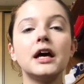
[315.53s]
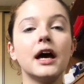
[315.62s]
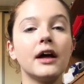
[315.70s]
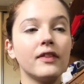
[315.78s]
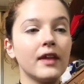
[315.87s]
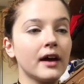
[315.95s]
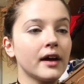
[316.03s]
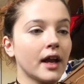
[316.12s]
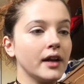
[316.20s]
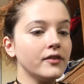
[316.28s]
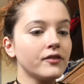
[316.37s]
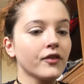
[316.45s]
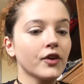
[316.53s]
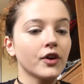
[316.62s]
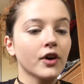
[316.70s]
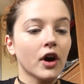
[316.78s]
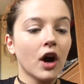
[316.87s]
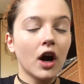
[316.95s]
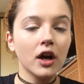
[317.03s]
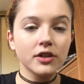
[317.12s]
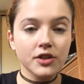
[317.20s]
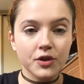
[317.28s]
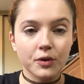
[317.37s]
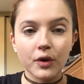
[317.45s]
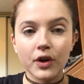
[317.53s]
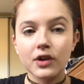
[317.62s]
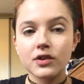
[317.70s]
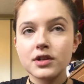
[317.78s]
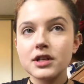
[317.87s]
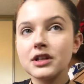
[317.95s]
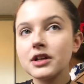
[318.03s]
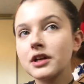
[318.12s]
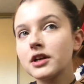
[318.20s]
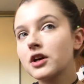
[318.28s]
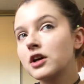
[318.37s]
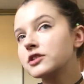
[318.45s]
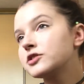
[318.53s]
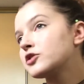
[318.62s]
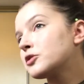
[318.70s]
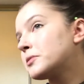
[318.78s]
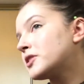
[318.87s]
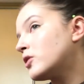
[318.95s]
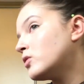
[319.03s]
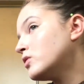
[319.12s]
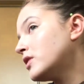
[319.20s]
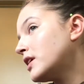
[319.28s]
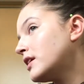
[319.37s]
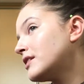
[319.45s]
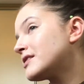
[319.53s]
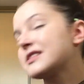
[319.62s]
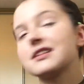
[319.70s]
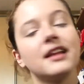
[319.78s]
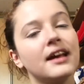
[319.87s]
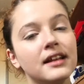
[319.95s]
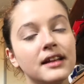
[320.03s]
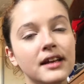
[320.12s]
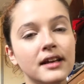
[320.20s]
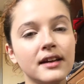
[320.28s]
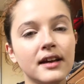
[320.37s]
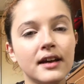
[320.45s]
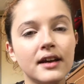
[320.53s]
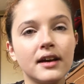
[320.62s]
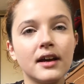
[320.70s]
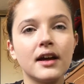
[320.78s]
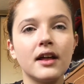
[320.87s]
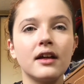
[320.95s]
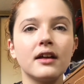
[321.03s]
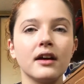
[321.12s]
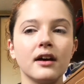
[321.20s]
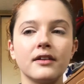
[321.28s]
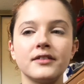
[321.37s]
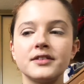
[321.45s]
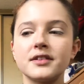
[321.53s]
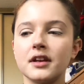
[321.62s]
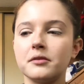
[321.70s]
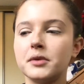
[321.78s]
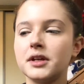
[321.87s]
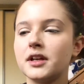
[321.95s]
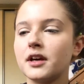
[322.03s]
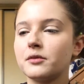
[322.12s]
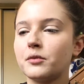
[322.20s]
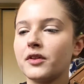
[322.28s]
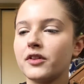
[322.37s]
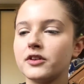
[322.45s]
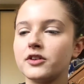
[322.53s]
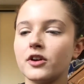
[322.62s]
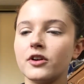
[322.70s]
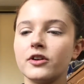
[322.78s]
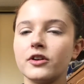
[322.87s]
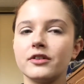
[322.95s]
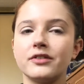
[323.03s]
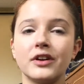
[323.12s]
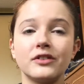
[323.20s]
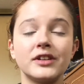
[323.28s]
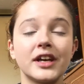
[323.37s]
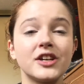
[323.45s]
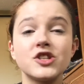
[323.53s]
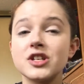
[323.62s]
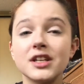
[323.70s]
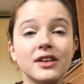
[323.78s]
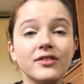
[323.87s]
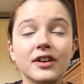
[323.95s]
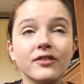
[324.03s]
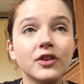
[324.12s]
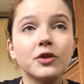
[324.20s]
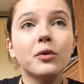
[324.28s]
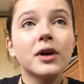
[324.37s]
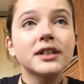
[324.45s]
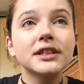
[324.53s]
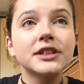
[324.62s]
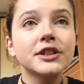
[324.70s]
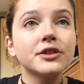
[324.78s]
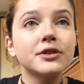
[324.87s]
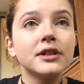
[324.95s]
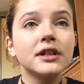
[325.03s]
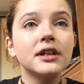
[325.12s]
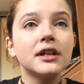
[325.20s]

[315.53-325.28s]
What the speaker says: And then for your contour, you're still going to contour, but only slightly. This can be done with a darker foundation even if you wanted to.